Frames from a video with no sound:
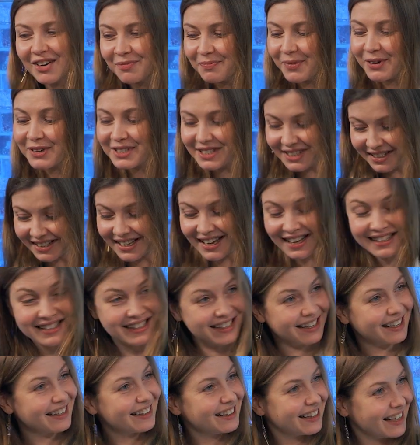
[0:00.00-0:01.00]
person gets
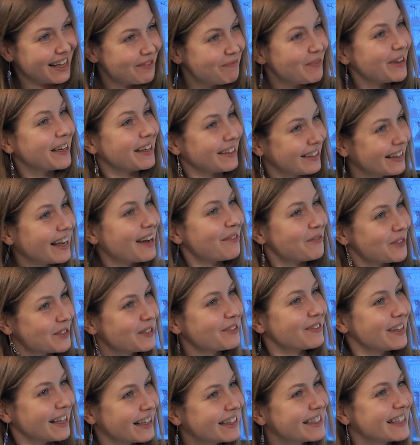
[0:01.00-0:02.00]
it, they pick it up.
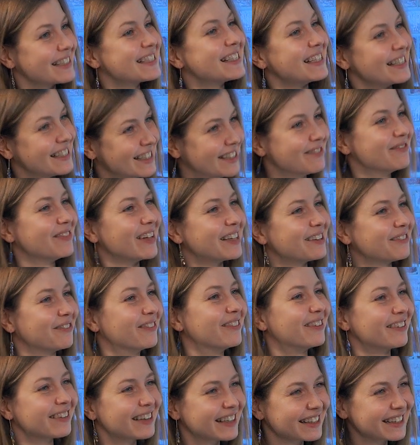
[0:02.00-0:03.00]
So that's the system that
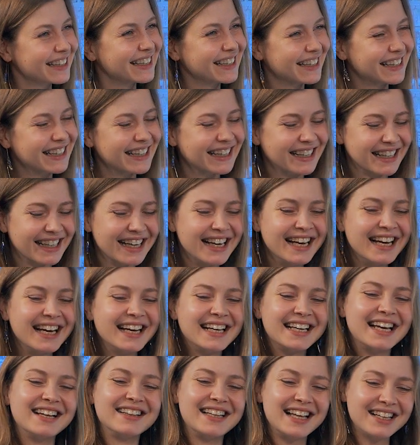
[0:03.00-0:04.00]
worked.
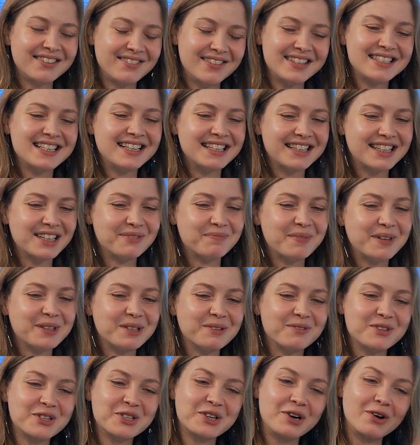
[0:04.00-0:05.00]
Yeah, that was a little bit
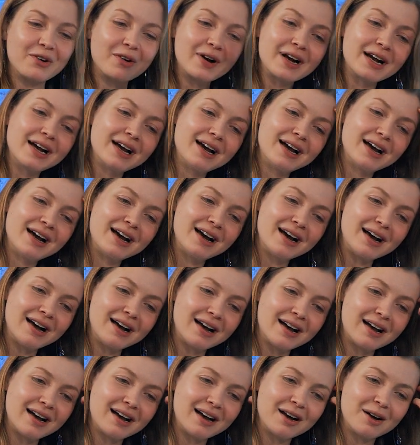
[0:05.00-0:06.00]
of a shock.
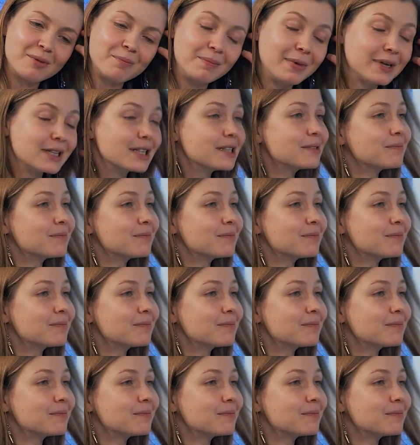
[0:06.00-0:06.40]
But